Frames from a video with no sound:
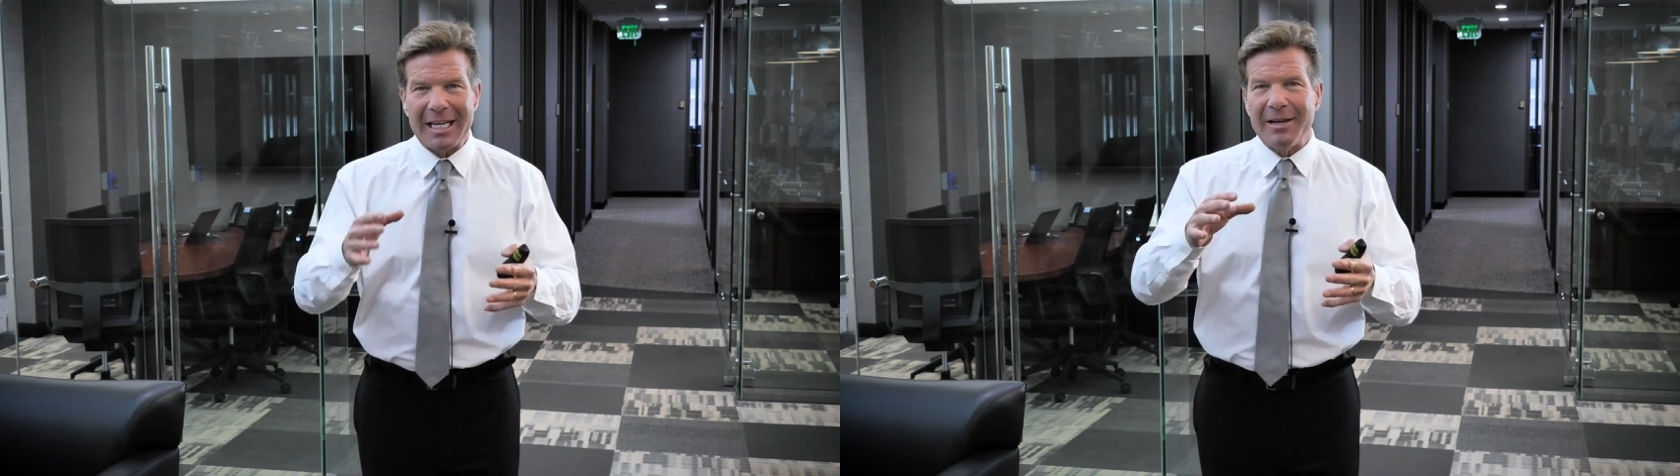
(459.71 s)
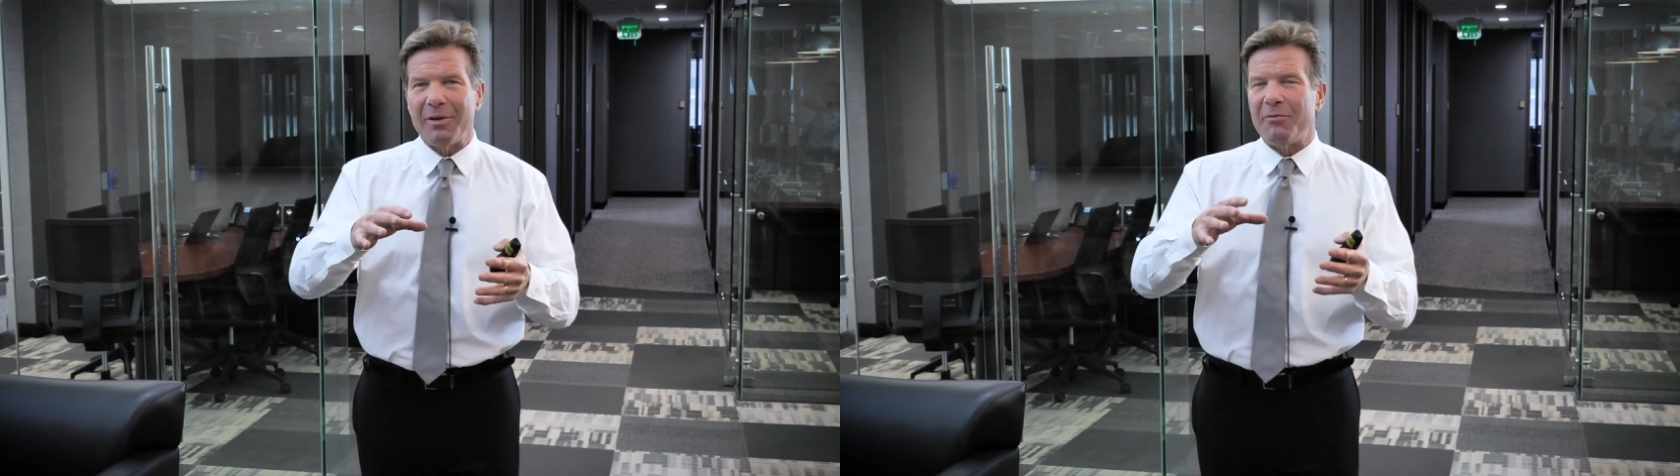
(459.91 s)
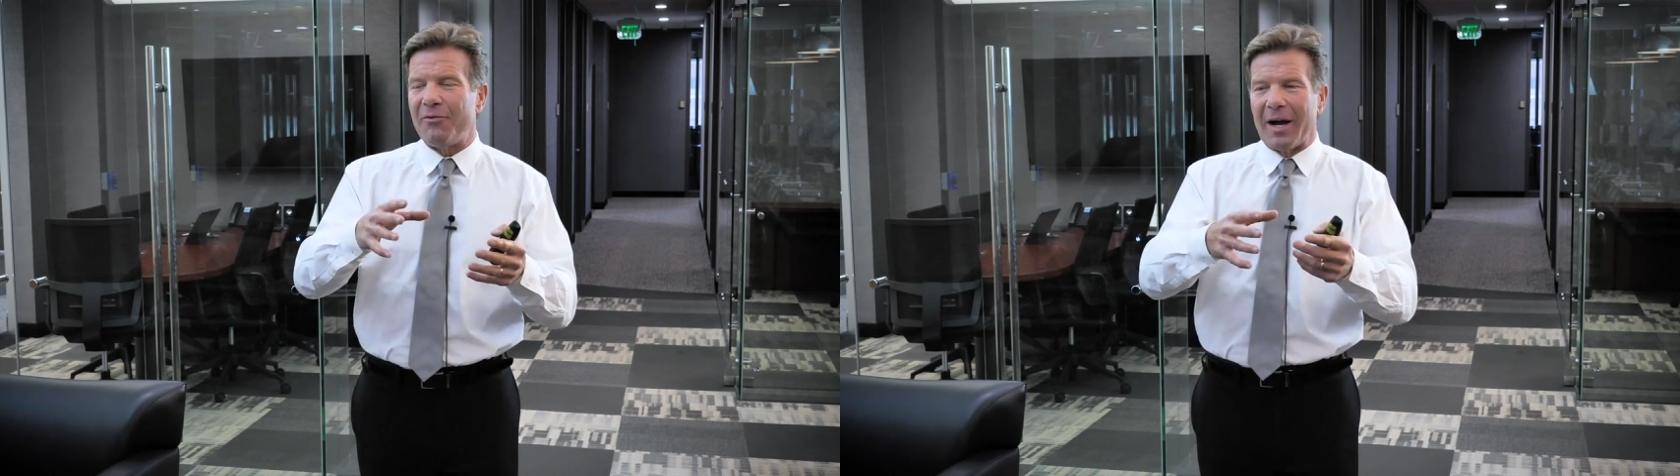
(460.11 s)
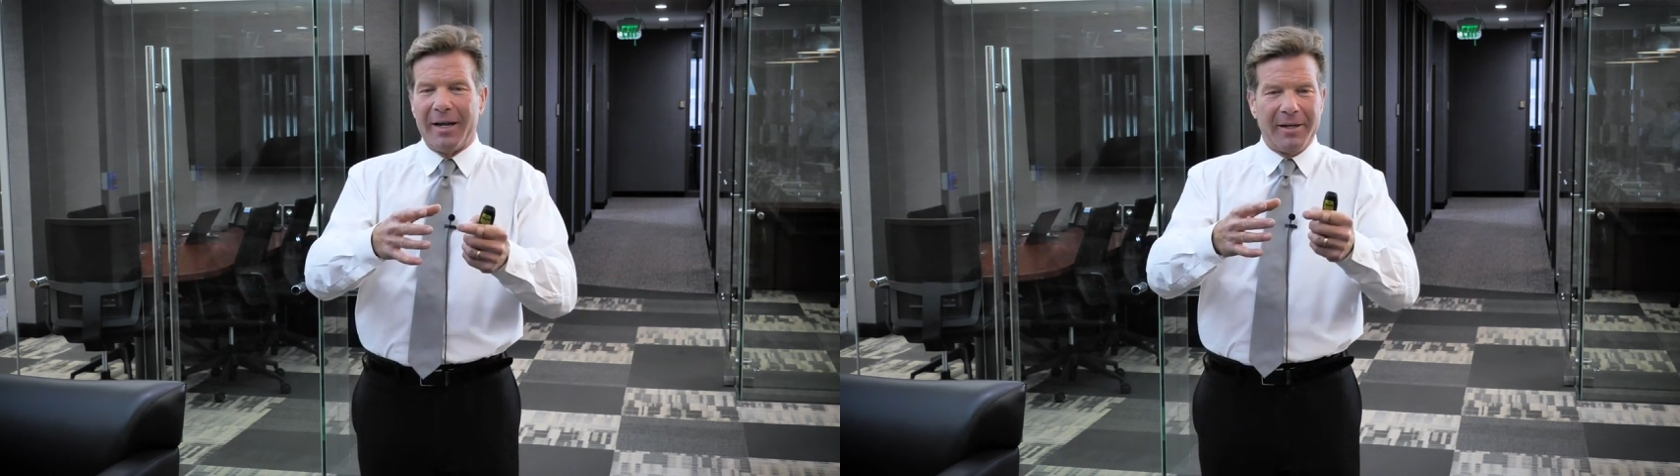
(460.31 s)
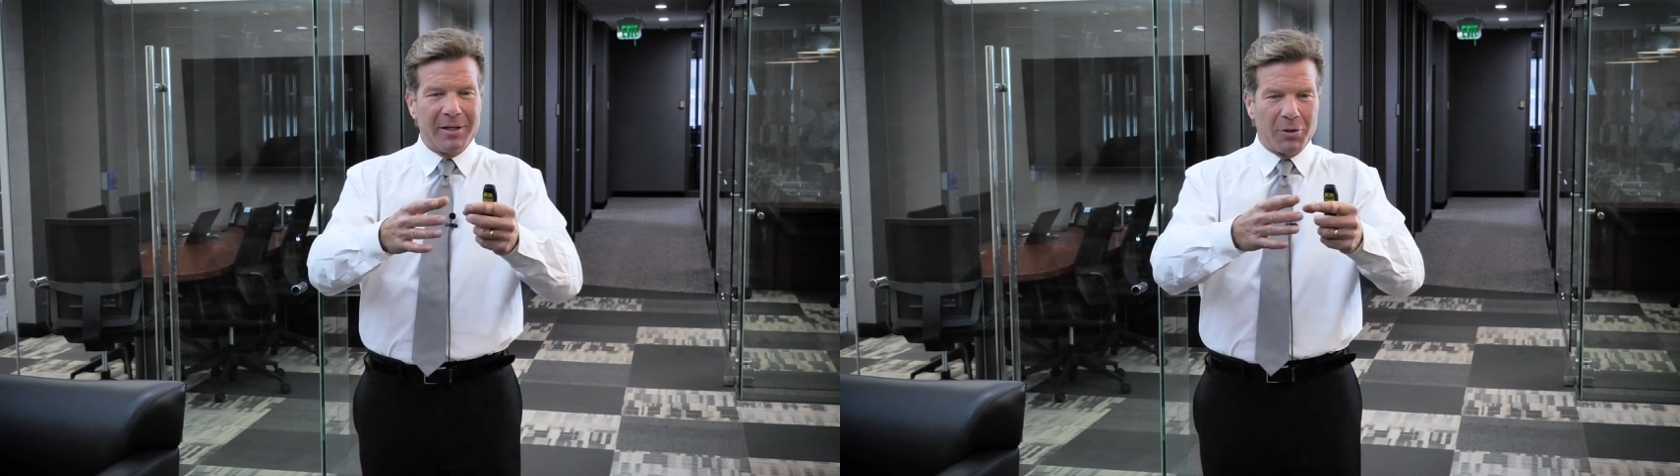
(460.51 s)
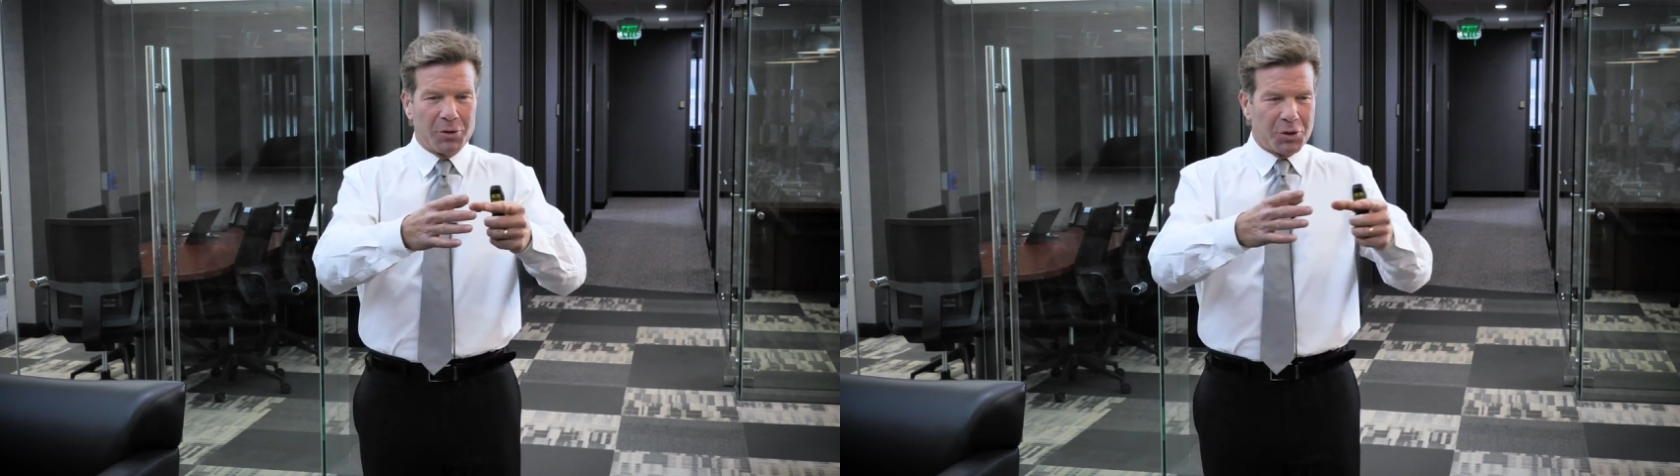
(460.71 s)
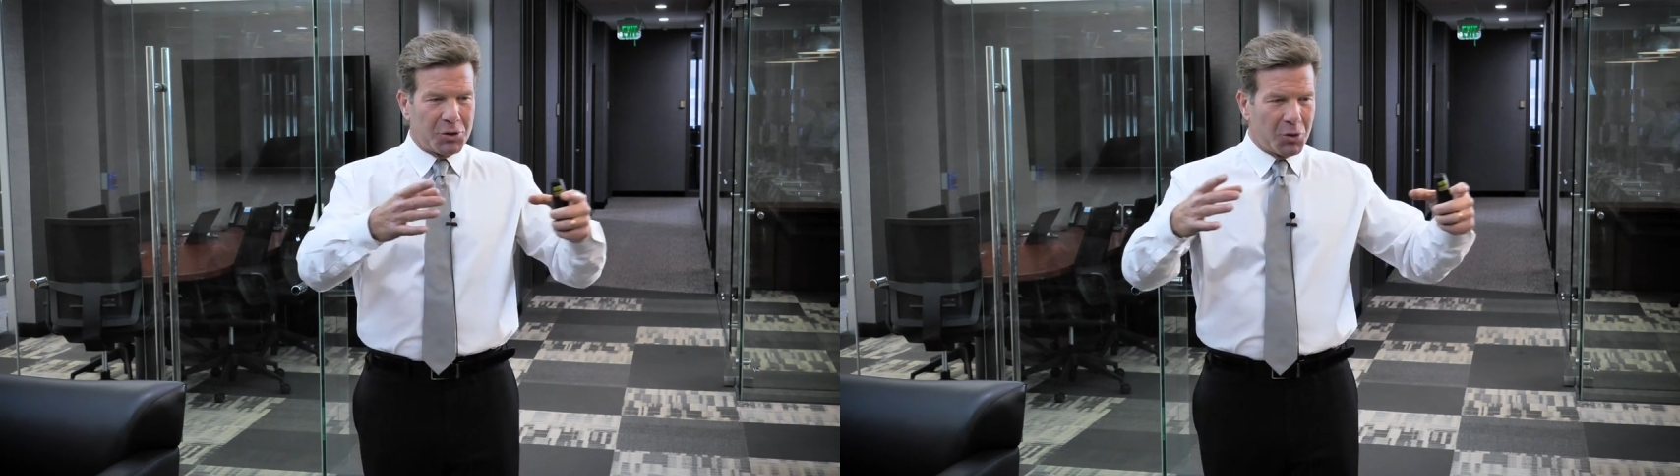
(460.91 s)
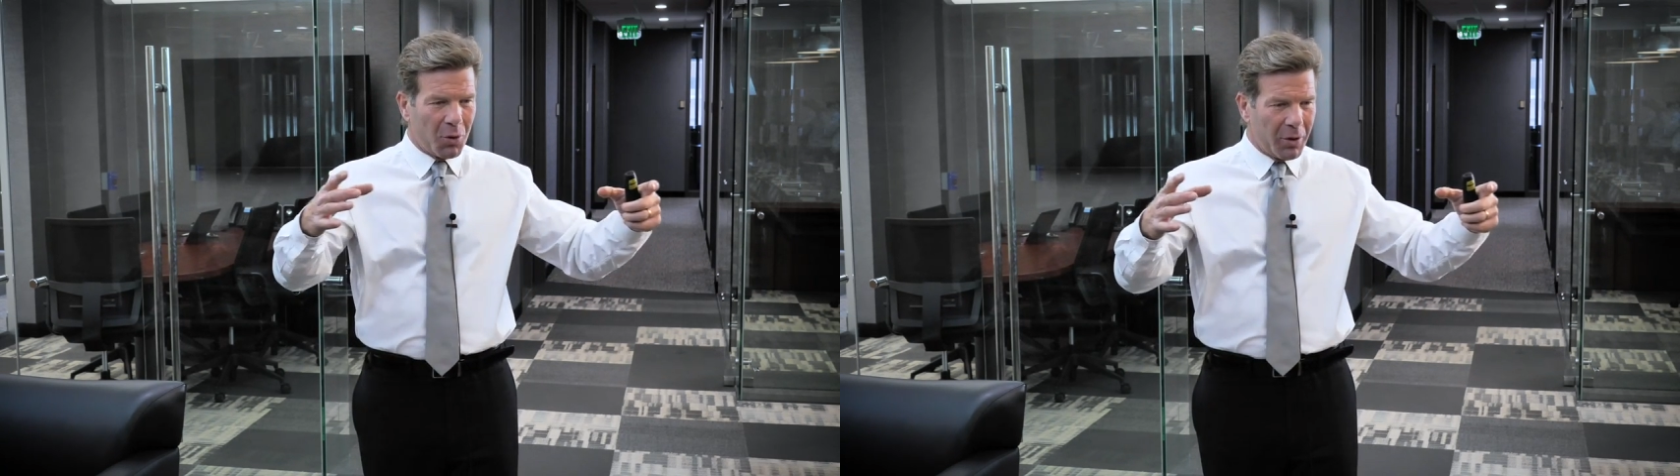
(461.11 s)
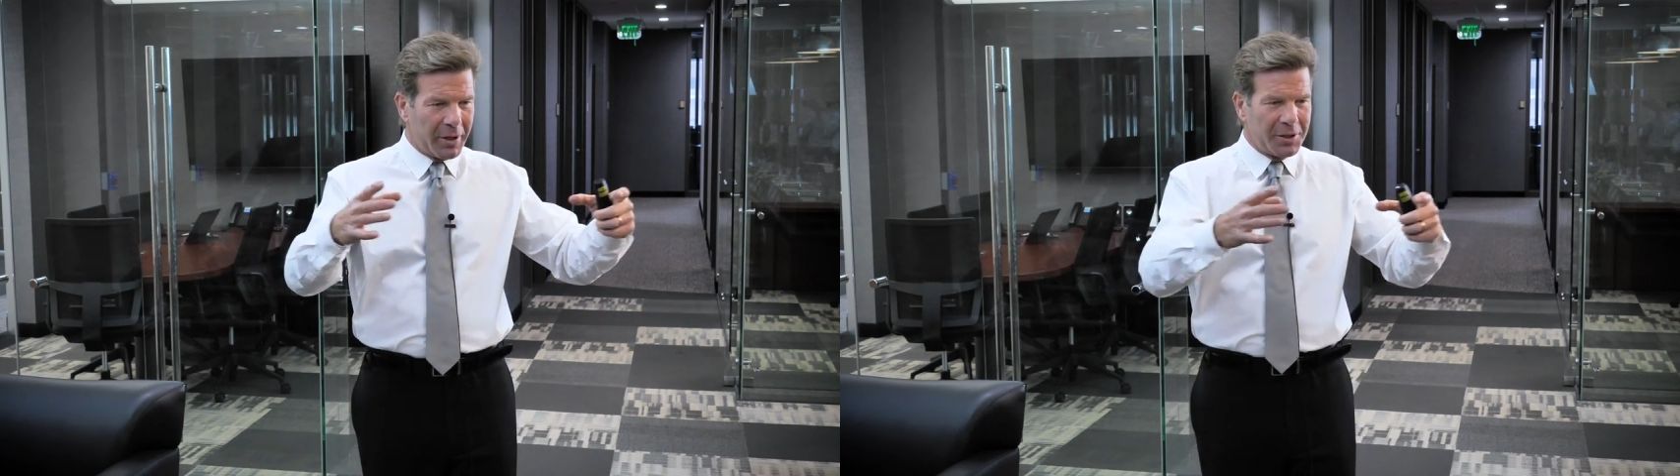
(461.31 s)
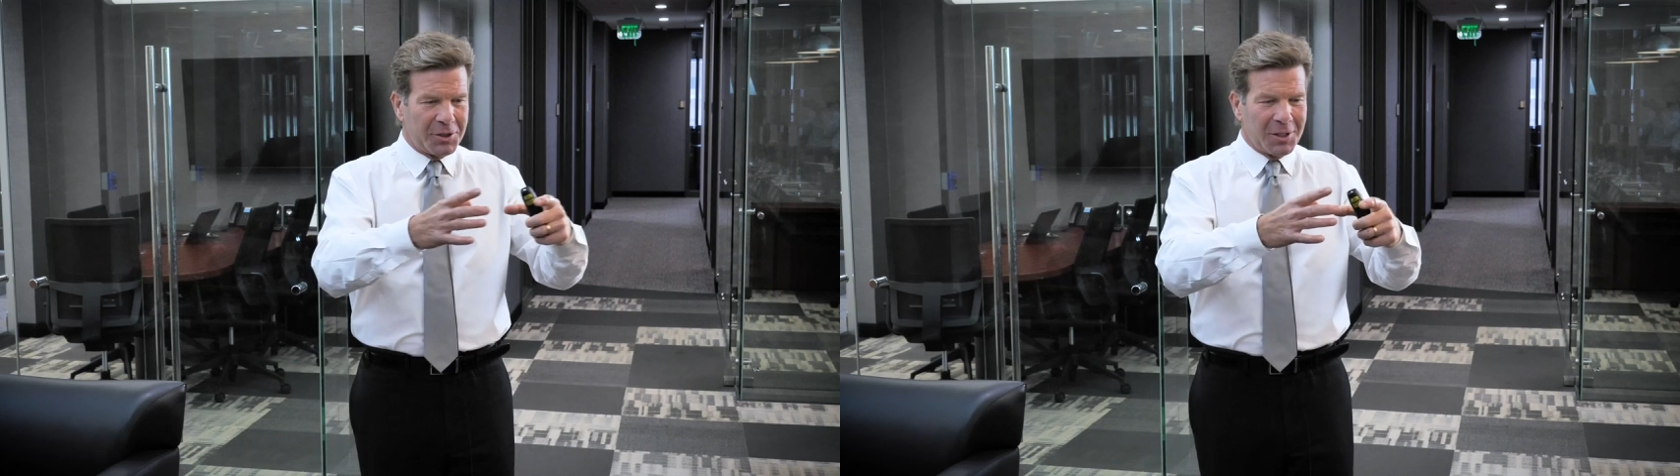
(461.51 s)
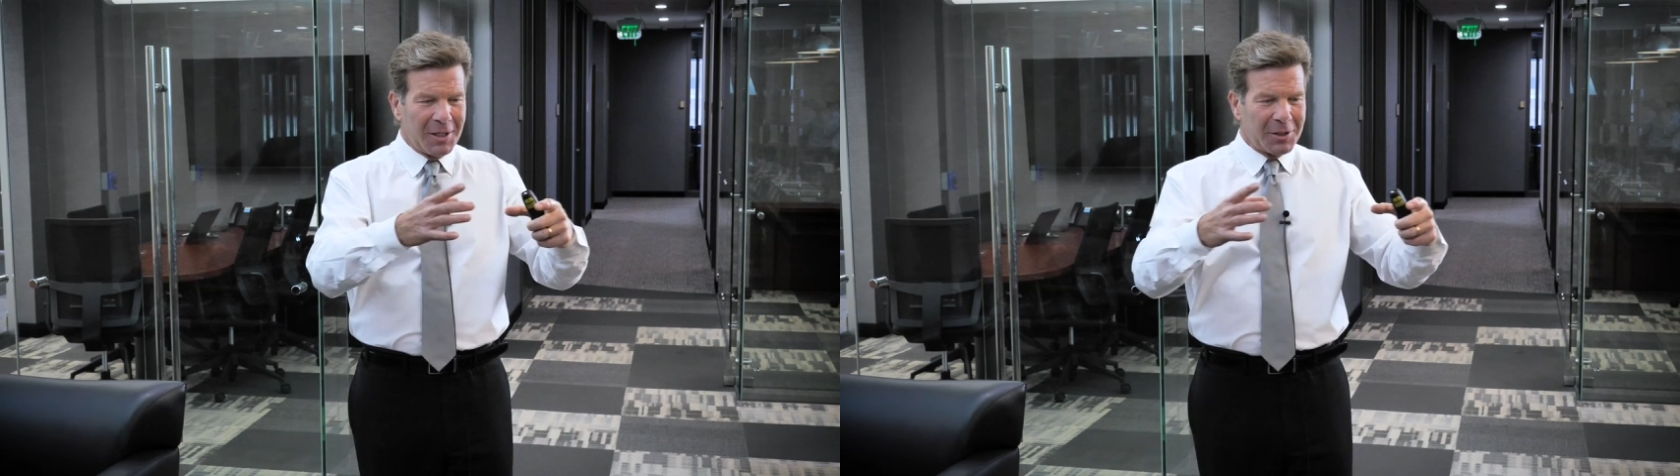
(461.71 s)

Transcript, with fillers: Even finding those storage